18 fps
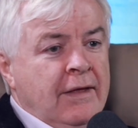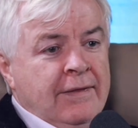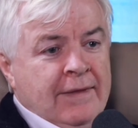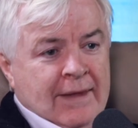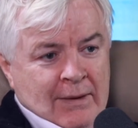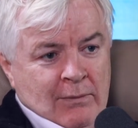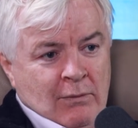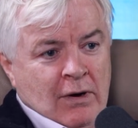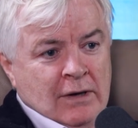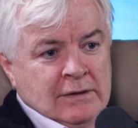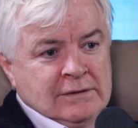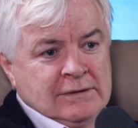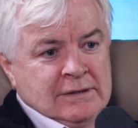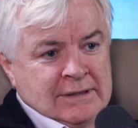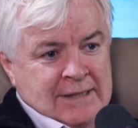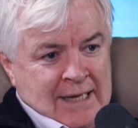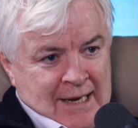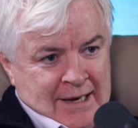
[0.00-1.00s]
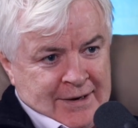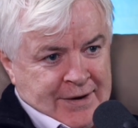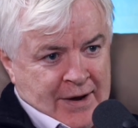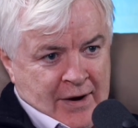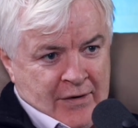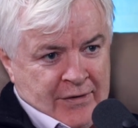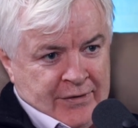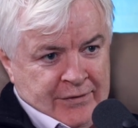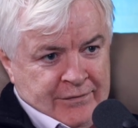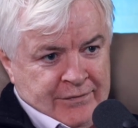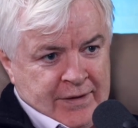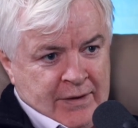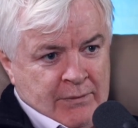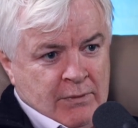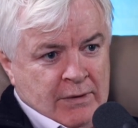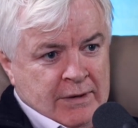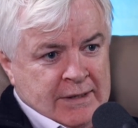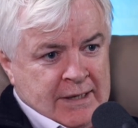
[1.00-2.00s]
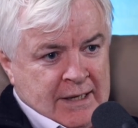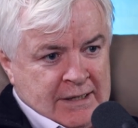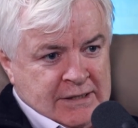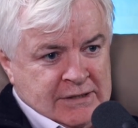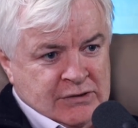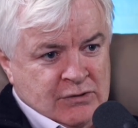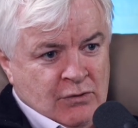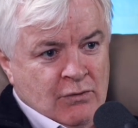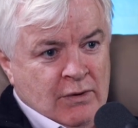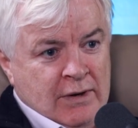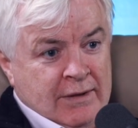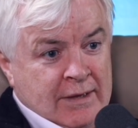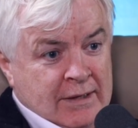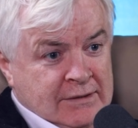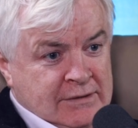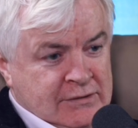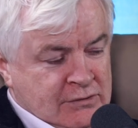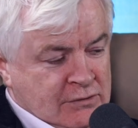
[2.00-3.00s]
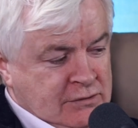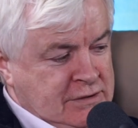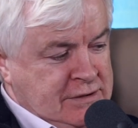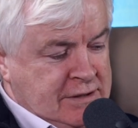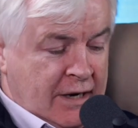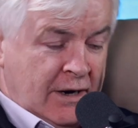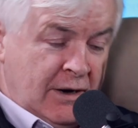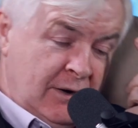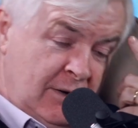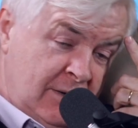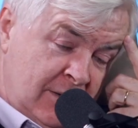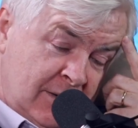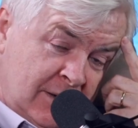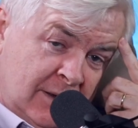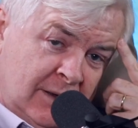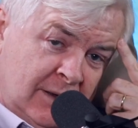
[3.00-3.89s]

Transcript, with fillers: They want to tell a narrative. They mm. want to mm. tell a story that suits their